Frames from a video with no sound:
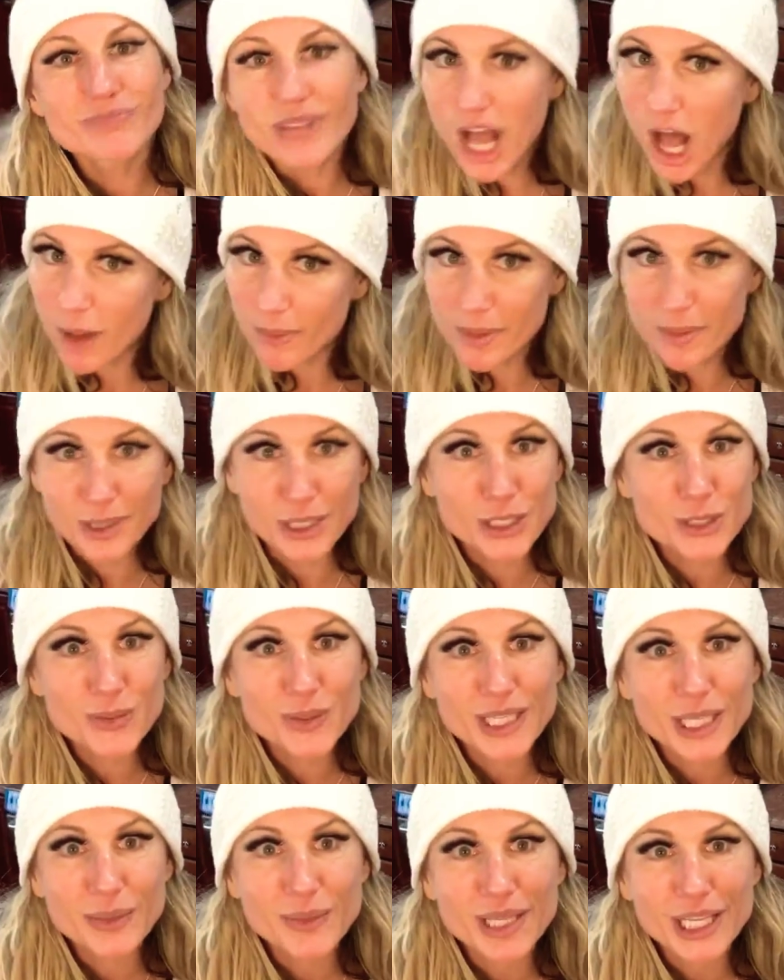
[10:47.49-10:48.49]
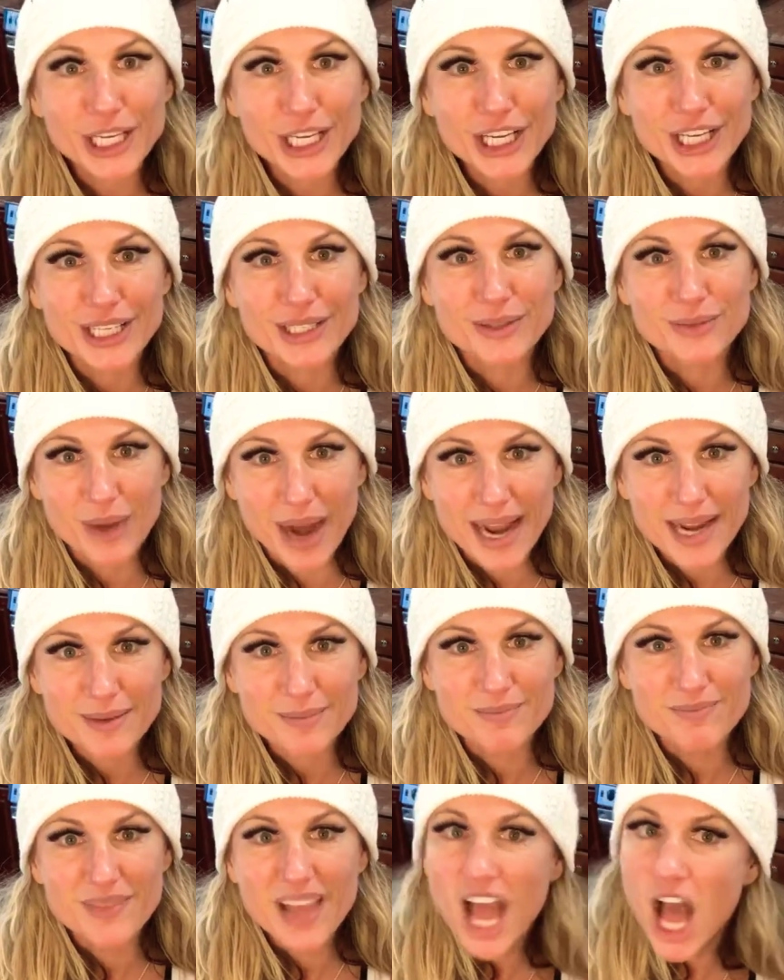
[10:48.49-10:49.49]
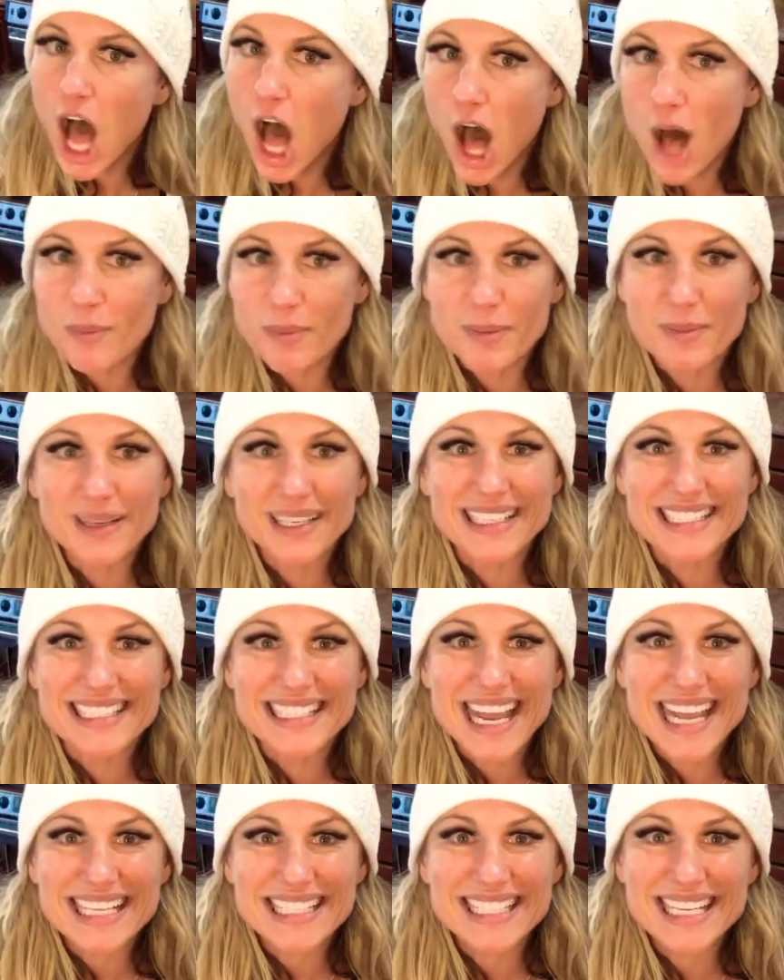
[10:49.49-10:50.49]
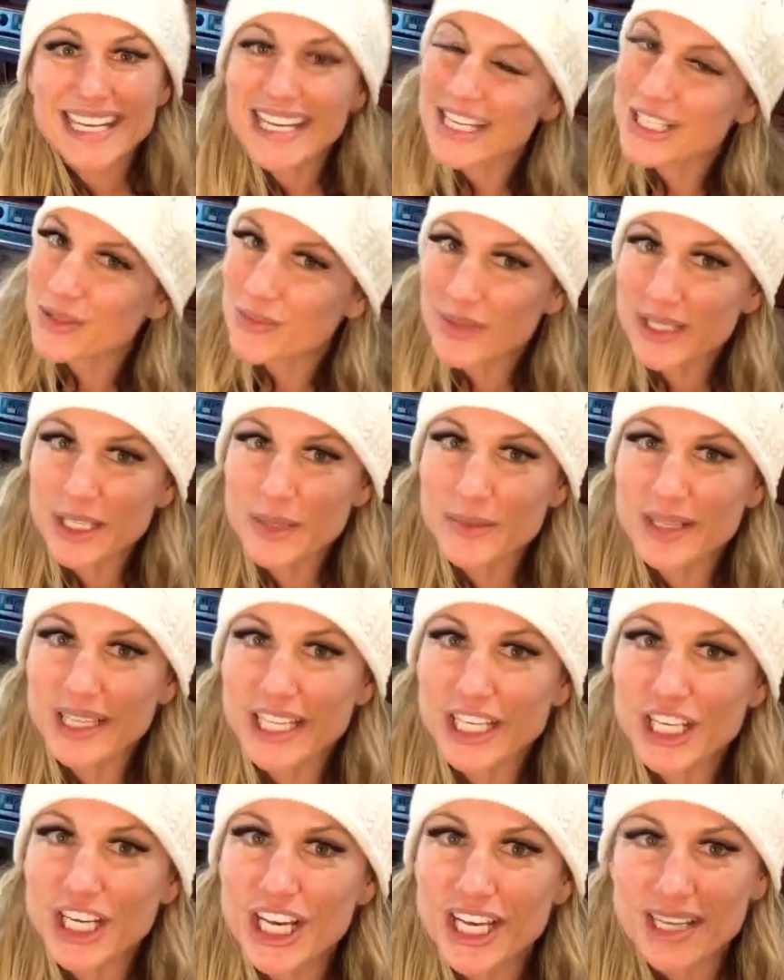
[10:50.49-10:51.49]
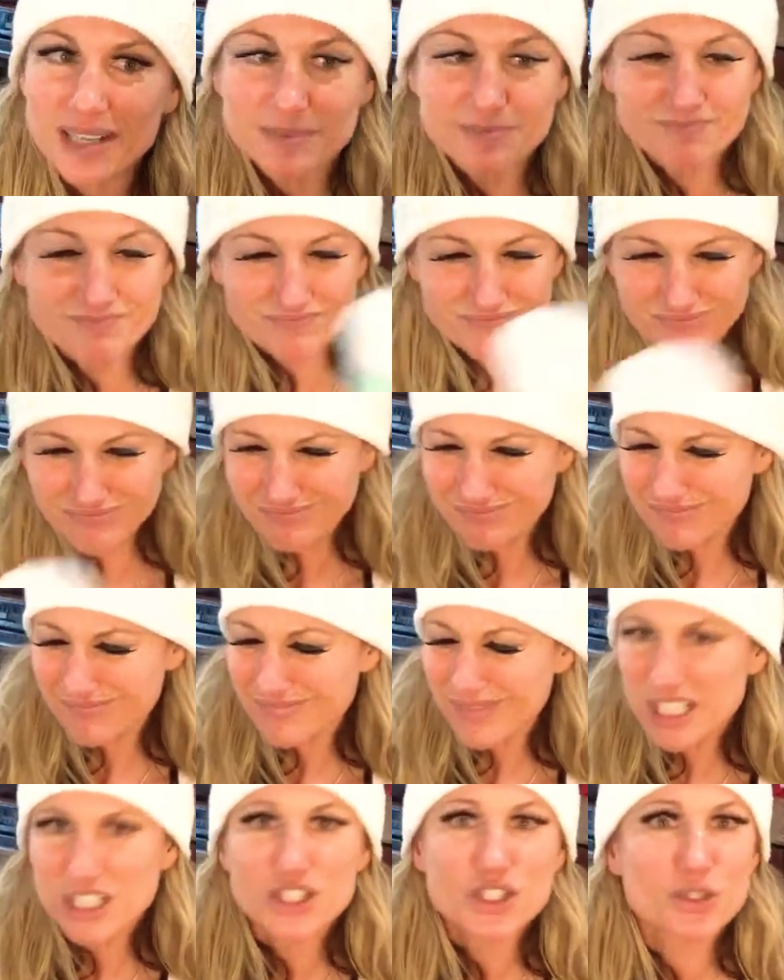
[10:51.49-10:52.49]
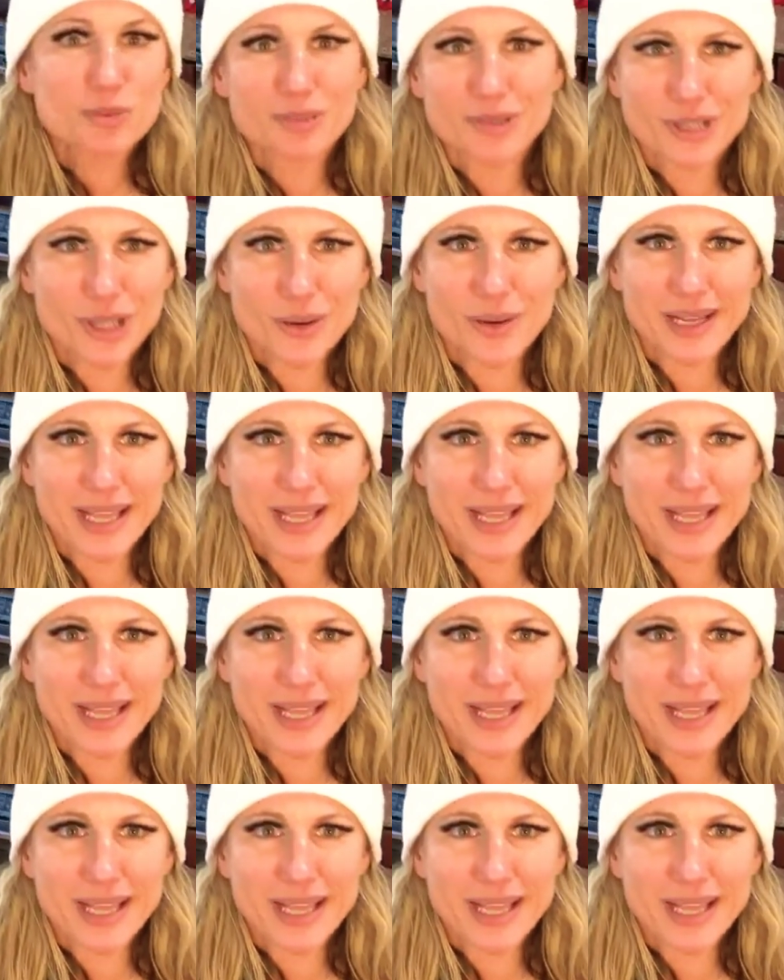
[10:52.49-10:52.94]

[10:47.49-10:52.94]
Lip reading: Almond milk is really, really good, right? Almond milk is tasty. It's really, really good. Super low in